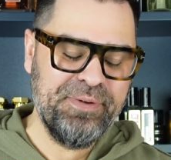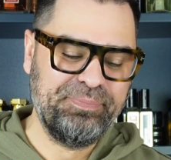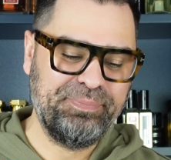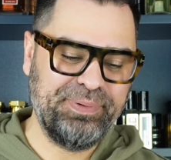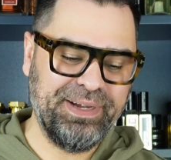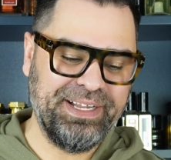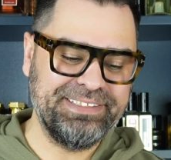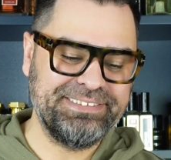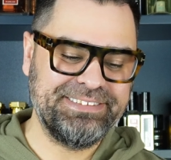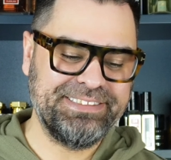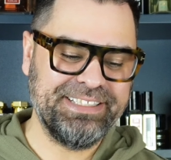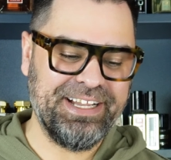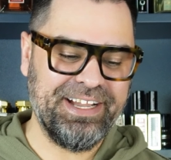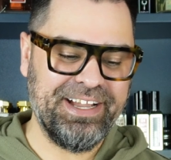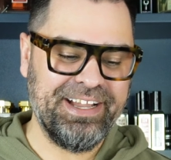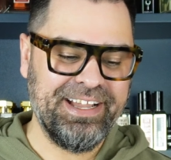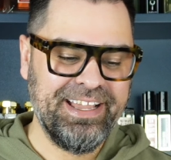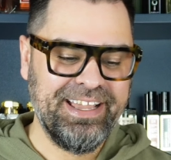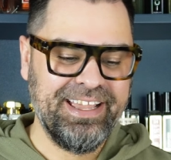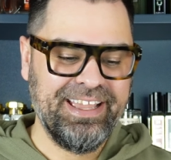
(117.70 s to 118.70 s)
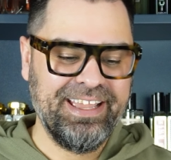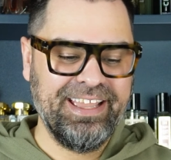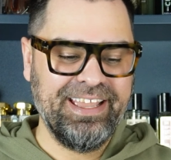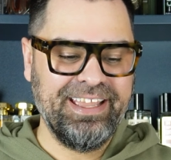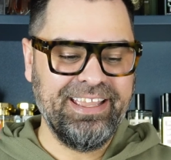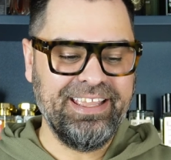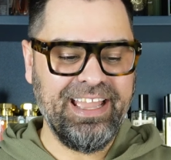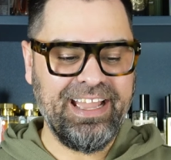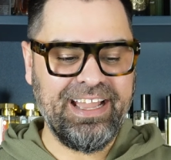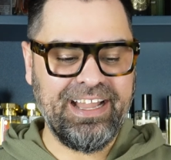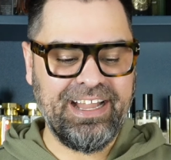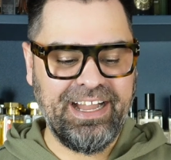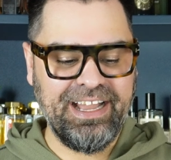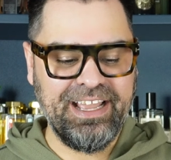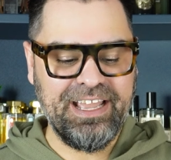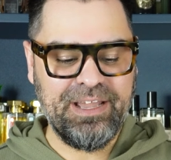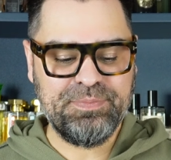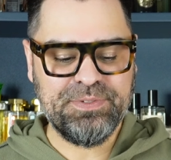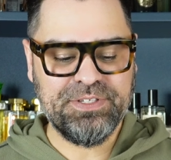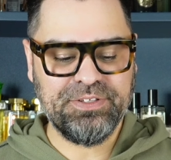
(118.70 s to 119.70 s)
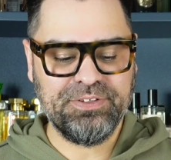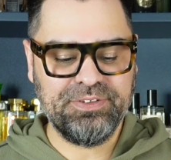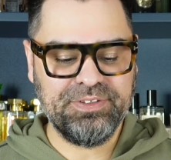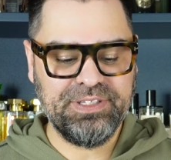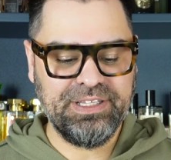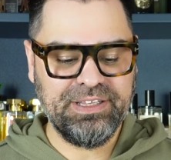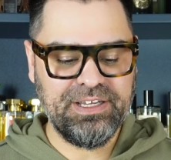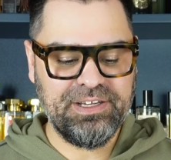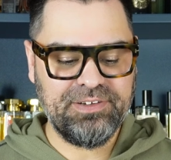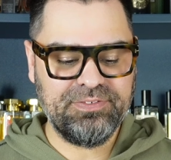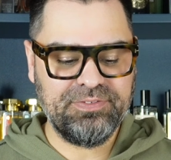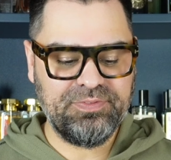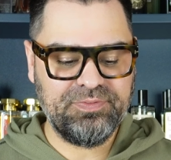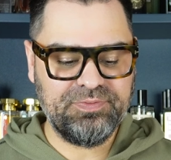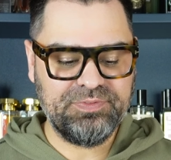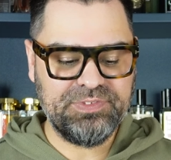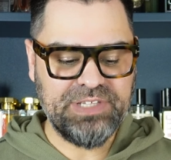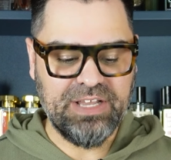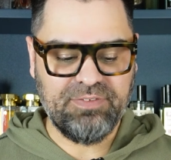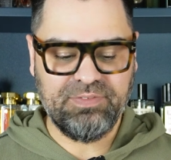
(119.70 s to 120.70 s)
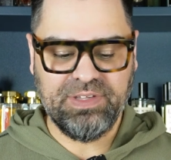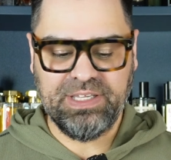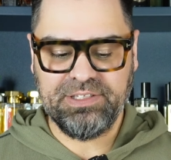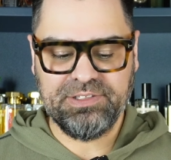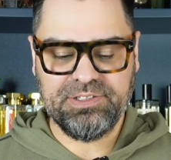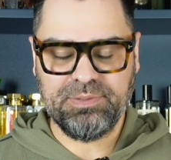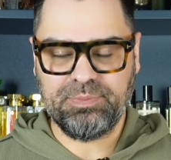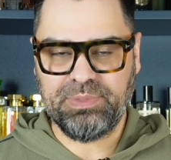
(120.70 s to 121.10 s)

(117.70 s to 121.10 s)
But uh, yeah, I absolutely love delving into